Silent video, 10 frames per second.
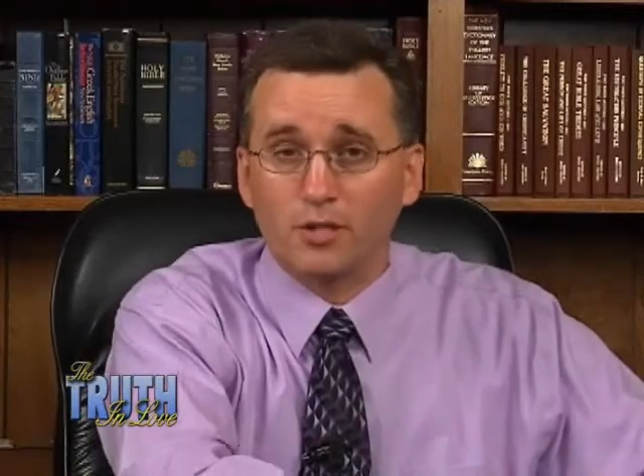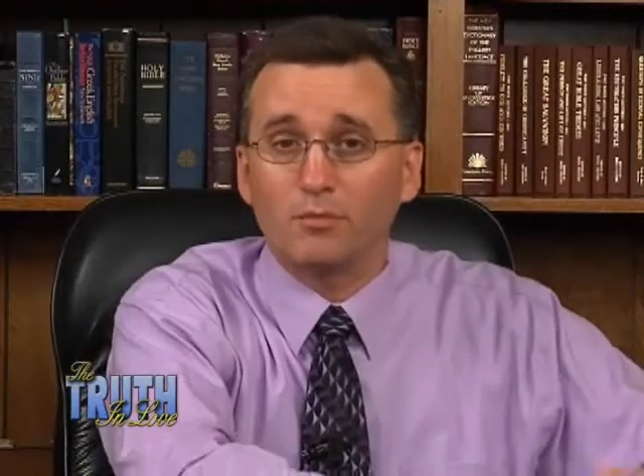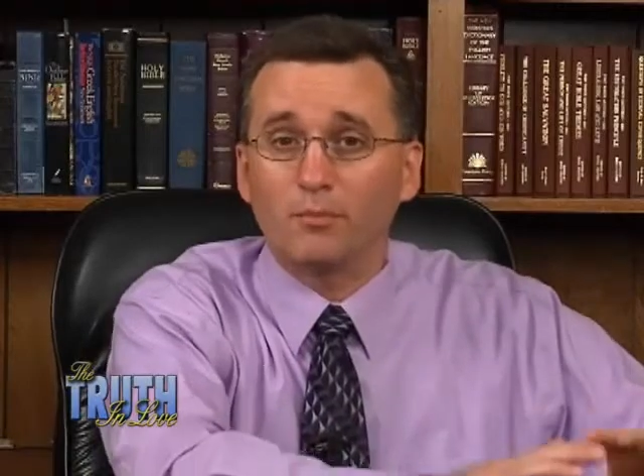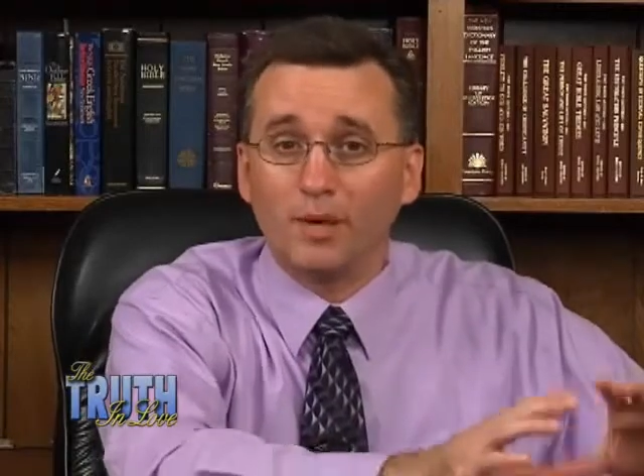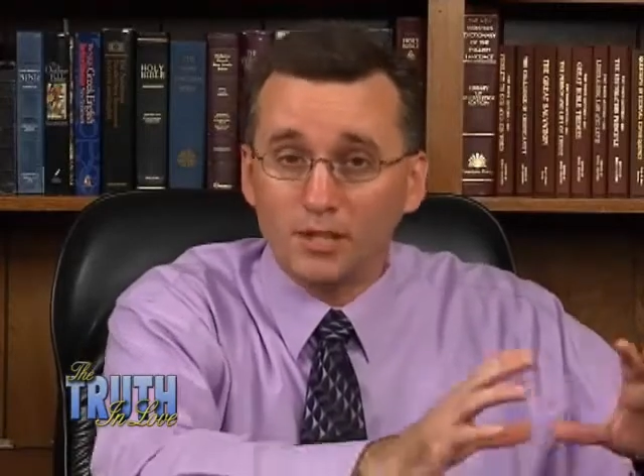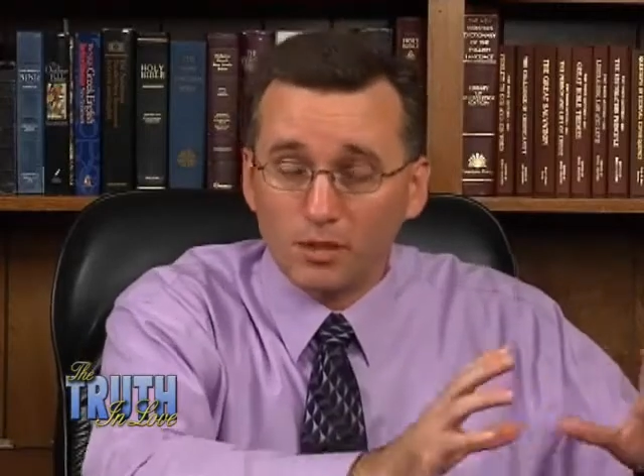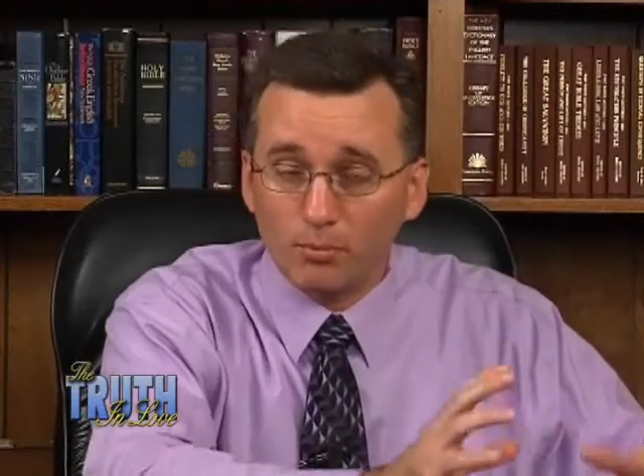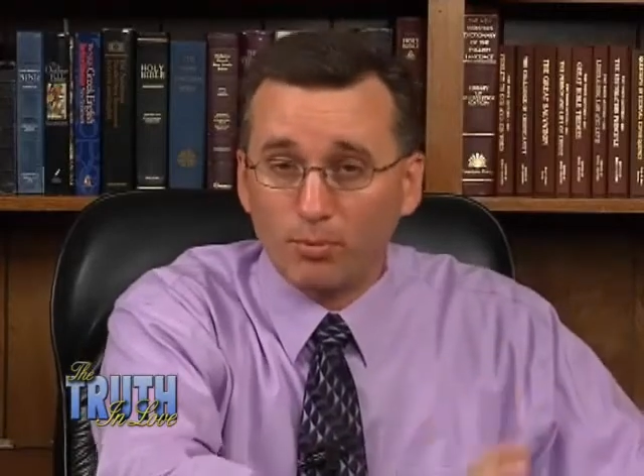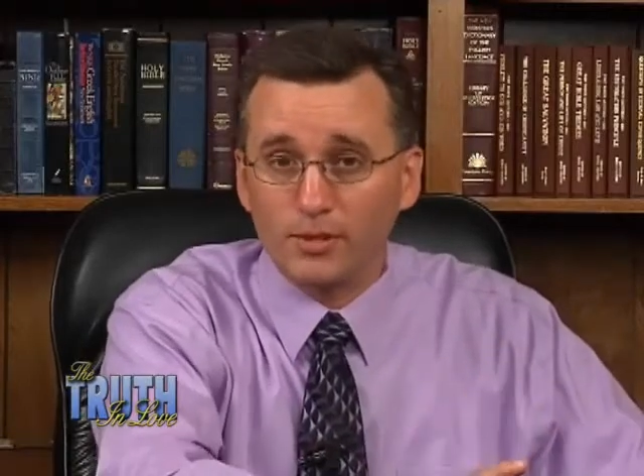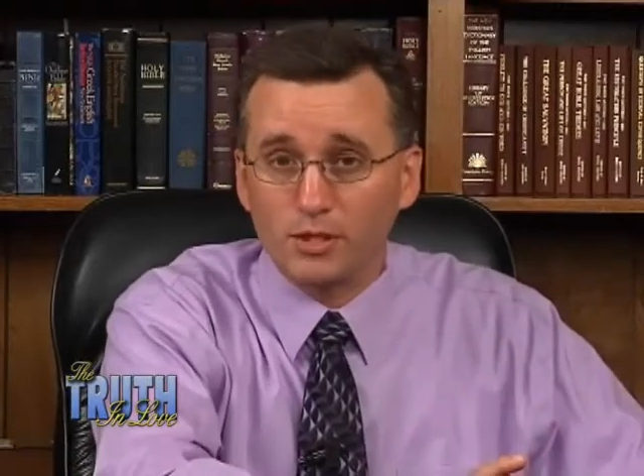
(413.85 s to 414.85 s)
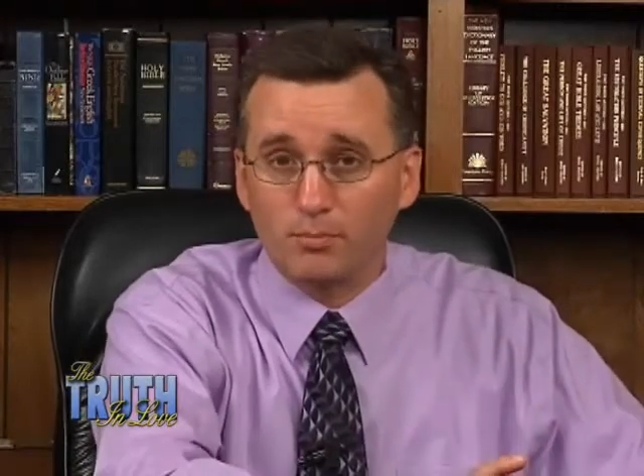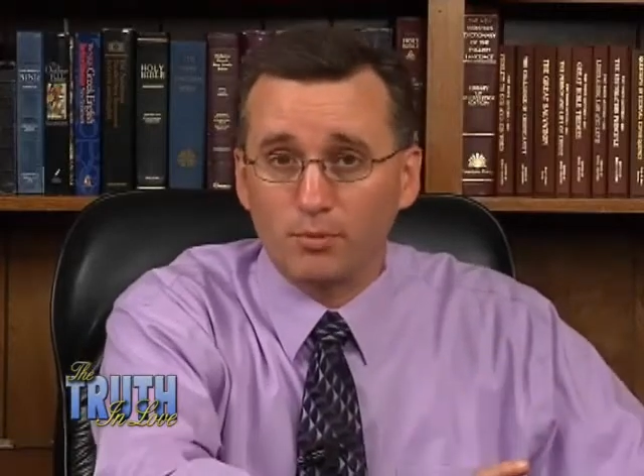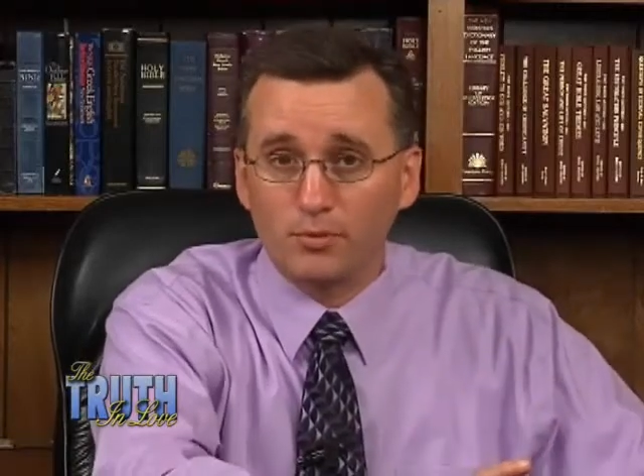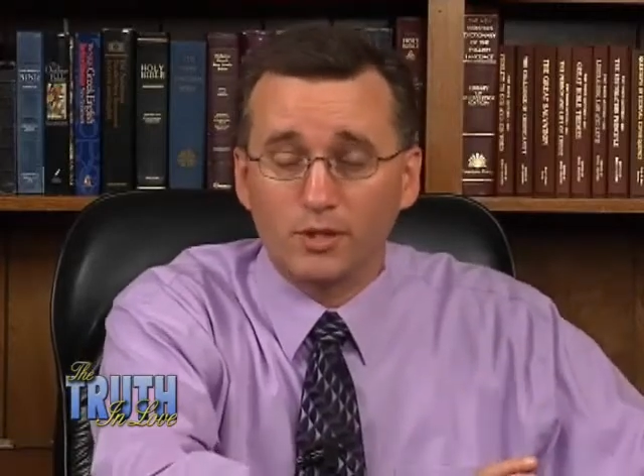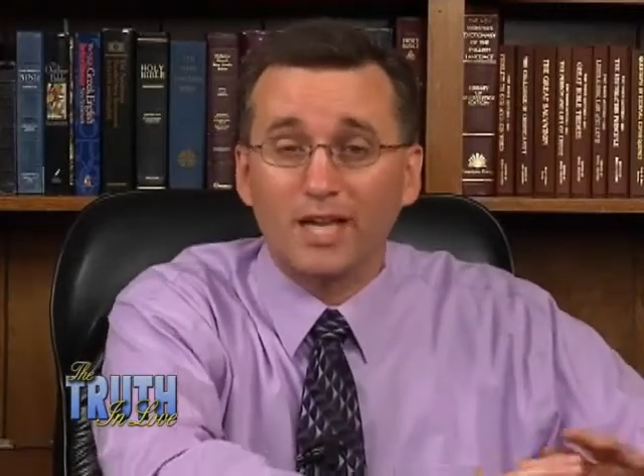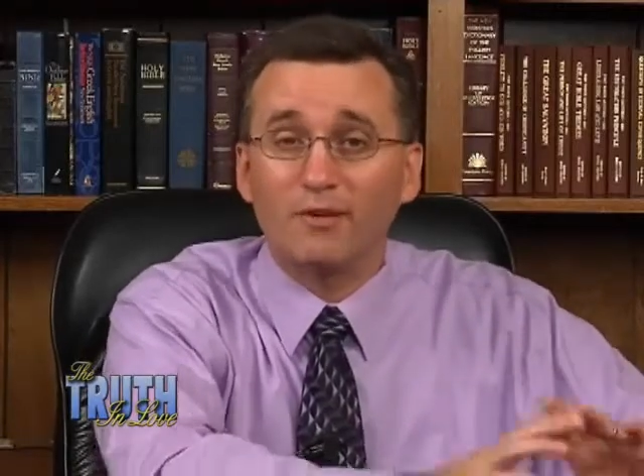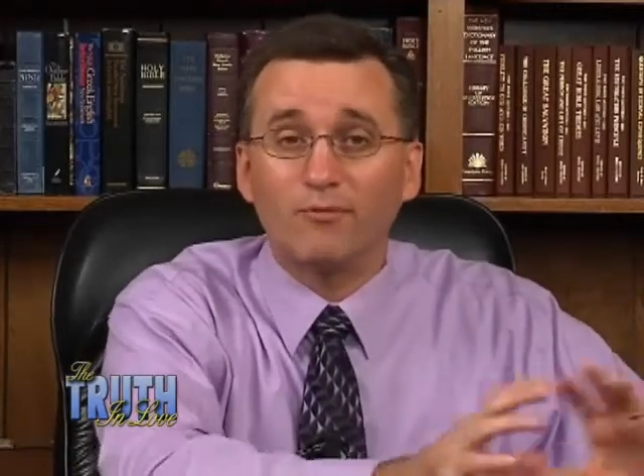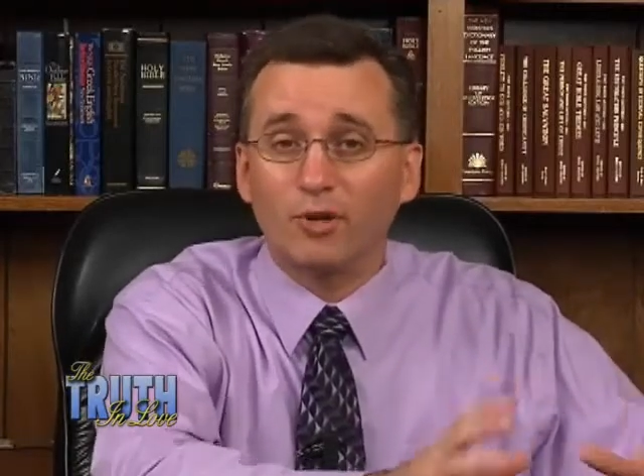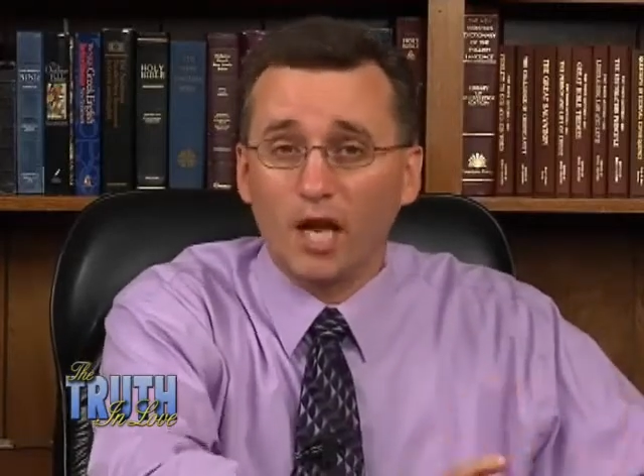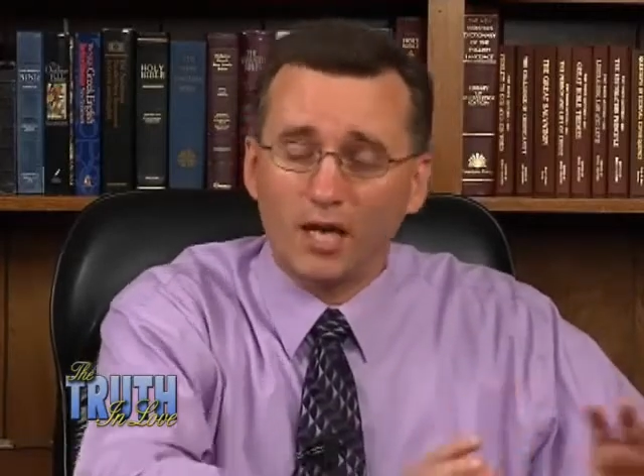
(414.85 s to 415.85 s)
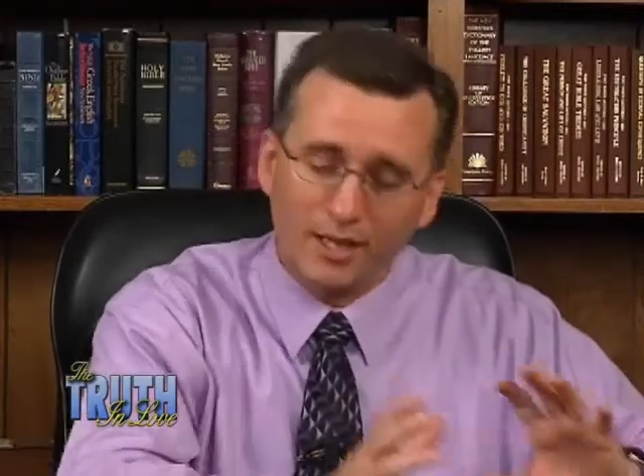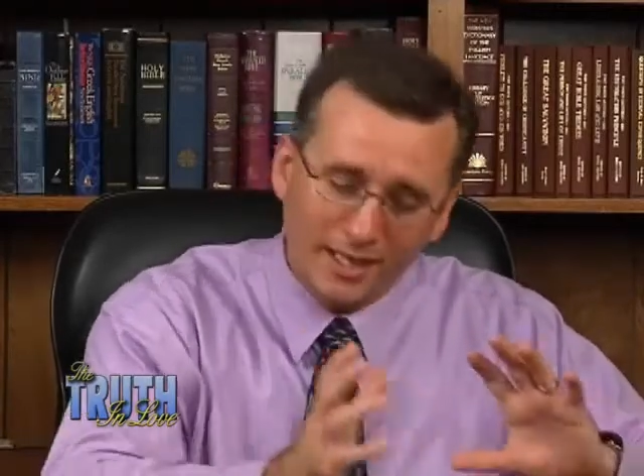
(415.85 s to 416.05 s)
some of the basic principles that they had forgotten